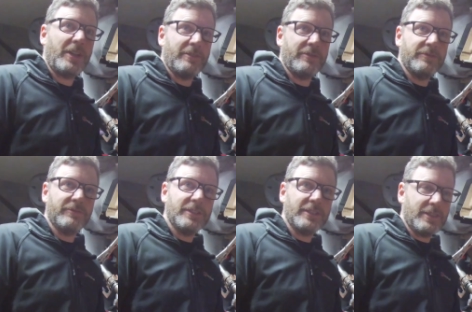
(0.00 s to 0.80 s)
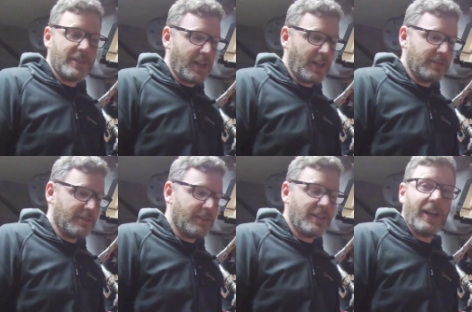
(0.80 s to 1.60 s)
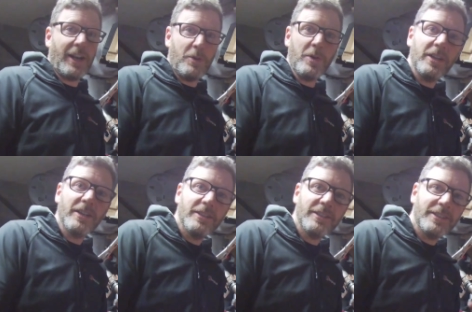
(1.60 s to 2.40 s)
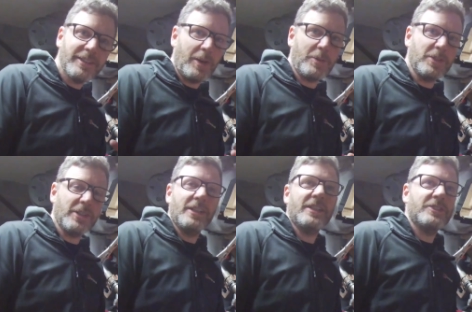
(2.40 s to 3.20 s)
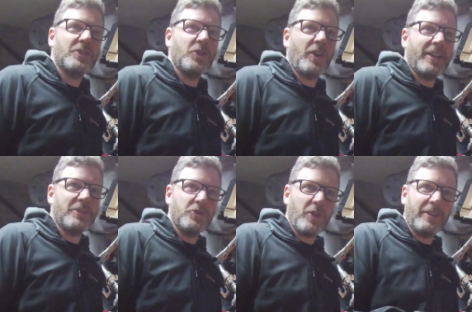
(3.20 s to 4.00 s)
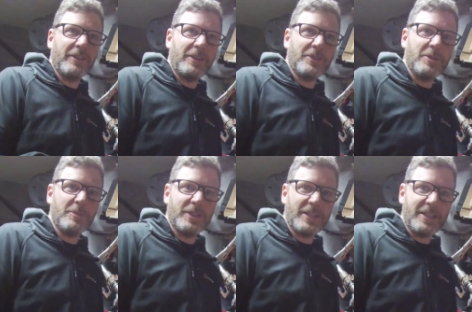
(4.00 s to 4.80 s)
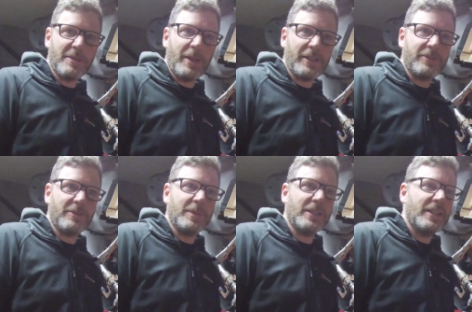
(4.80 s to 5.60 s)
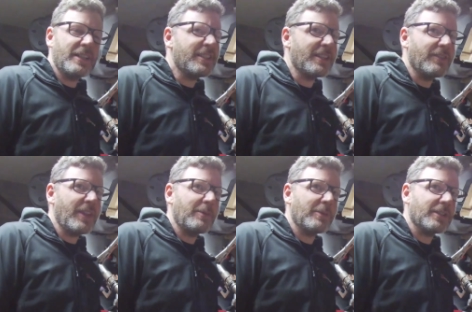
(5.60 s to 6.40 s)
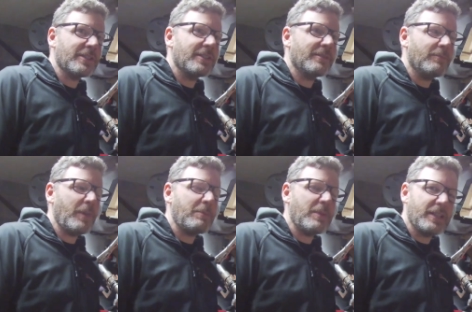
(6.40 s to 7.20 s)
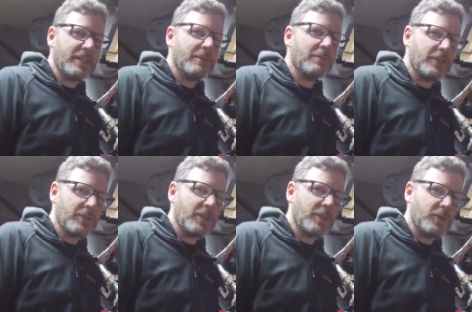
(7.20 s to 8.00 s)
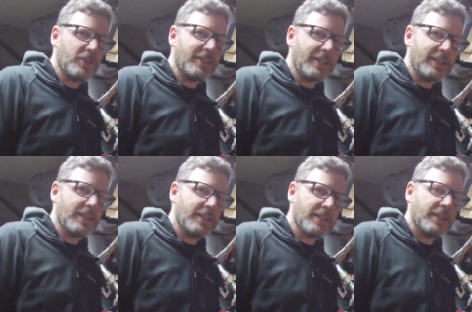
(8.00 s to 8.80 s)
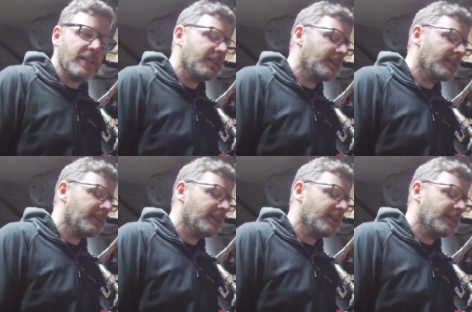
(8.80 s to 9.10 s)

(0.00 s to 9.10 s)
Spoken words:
of cloak coat to try and drown out some of the decibels from it. See if that works. Might be a simpler solution than this.